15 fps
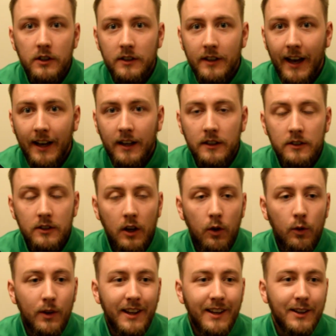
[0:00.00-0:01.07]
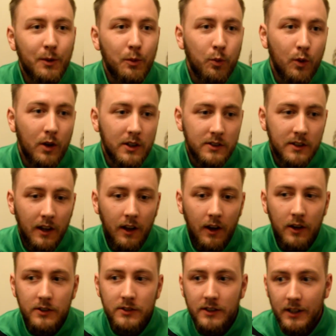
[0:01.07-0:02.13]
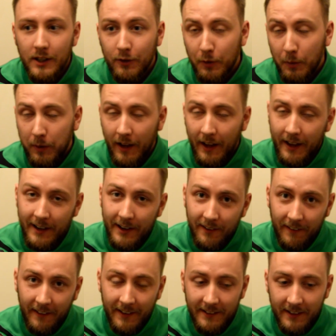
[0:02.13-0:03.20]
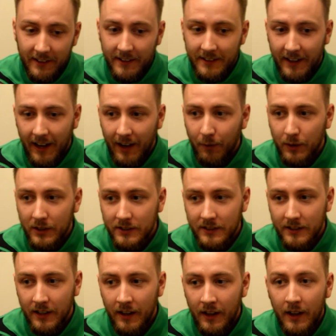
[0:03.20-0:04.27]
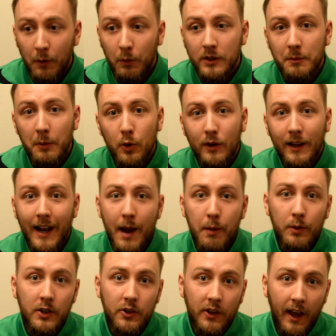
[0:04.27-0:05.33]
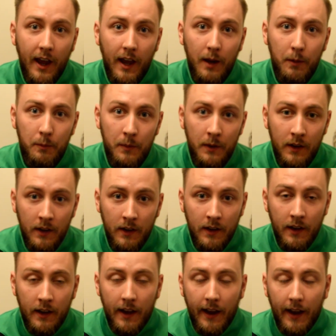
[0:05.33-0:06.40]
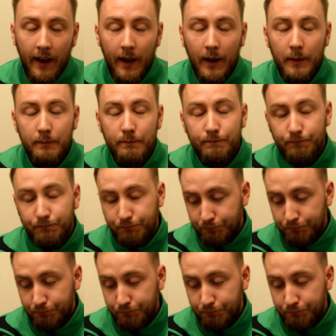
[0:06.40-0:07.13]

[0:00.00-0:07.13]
tackles going in. There wasn't a lot of skillful play or anything like that. It wasn't the most glamorous game to